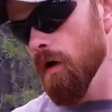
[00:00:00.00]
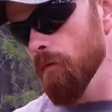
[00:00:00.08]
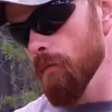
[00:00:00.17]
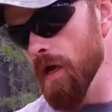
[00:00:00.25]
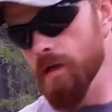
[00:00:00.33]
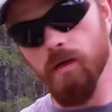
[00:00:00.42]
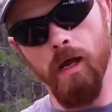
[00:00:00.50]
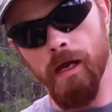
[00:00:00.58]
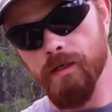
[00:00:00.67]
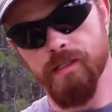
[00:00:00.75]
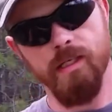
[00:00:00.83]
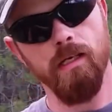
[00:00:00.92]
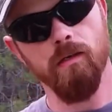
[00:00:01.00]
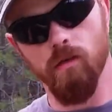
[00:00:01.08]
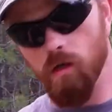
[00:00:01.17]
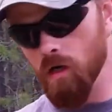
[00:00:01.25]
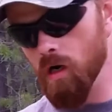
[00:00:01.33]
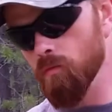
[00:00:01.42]
It had a
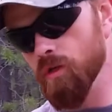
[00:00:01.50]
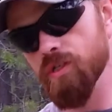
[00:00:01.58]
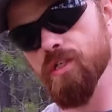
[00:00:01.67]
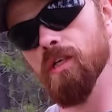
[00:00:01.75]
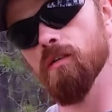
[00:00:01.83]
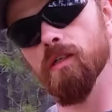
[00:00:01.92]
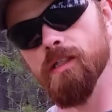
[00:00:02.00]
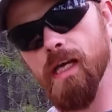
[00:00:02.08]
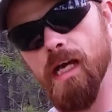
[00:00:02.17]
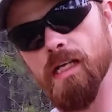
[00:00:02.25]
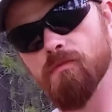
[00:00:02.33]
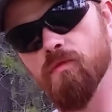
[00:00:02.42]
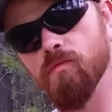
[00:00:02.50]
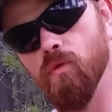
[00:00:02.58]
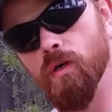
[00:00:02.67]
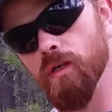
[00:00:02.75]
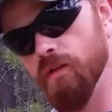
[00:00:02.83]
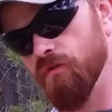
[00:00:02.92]
single arm and a single attachment
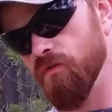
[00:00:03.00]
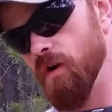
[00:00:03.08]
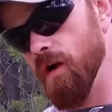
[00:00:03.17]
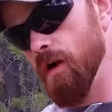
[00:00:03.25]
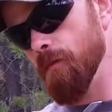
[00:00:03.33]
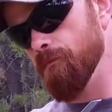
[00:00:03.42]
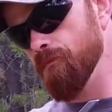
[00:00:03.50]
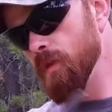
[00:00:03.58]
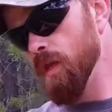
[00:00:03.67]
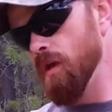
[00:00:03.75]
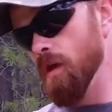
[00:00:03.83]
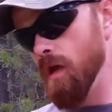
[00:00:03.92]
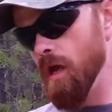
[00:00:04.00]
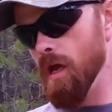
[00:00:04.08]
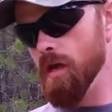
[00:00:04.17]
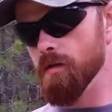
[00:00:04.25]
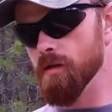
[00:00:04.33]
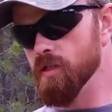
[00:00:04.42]
point at the frame,
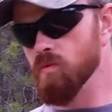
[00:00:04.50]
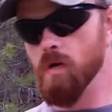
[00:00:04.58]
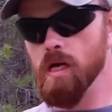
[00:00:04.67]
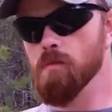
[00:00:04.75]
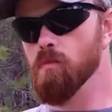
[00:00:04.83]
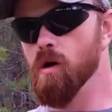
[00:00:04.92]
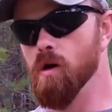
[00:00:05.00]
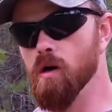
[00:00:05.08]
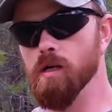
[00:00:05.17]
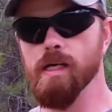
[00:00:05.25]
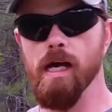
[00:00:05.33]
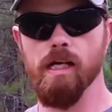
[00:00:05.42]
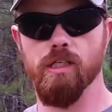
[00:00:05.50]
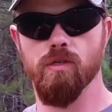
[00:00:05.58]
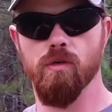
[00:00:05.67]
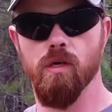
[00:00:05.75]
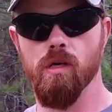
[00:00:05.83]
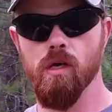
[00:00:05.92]
and the sway bar attached
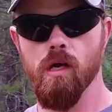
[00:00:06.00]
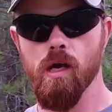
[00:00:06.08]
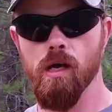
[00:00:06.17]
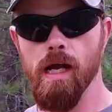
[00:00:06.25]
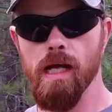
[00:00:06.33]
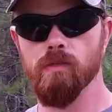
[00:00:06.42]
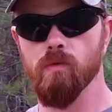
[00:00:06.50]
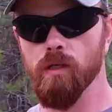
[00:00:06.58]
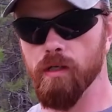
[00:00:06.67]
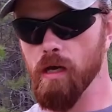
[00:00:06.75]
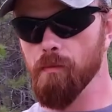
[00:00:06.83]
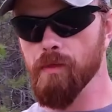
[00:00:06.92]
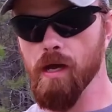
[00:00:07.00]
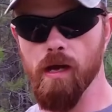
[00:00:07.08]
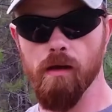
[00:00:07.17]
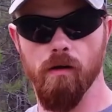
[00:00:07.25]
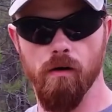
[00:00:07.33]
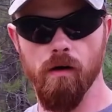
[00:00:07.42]
to it, and that's what kept
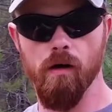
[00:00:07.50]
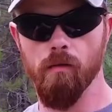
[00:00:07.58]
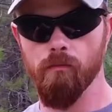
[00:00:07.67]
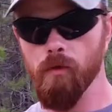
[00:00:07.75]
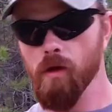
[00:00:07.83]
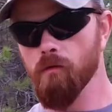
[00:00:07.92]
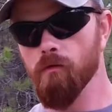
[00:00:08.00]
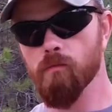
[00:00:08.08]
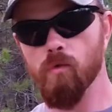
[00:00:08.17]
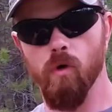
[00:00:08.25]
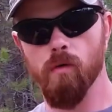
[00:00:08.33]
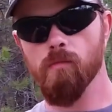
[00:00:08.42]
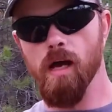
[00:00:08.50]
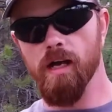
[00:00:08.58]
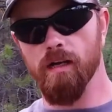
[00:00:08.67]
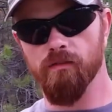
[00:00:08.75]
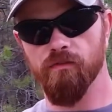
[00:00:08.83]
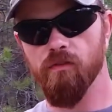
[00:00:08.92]
that arm from going
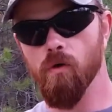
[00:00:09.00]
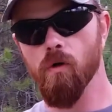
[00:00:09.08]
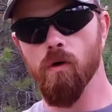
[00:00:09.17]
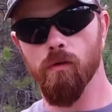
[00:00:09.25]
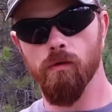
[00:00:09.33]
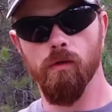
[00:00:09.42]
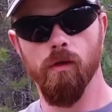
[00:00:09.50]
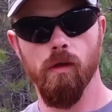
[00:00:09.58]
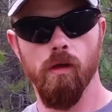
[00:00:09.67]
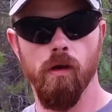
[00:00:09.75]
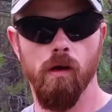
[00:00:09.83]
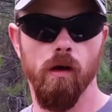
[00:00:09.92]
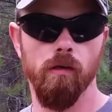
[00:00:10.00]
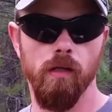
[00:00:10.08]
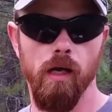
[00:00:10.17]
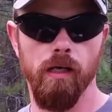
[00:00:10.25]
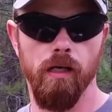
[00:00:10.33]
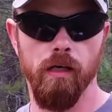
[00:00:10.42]
back and forth,
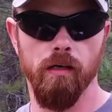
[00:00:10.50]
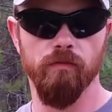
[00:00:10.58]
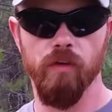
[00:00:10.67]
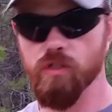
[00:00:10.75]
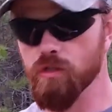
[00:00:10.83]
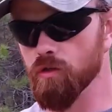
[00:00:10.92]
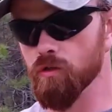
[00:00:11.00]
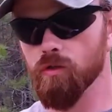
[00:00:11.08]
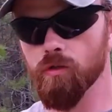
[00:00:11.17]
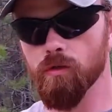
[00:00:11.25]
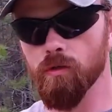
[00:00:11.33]
unlike a conventional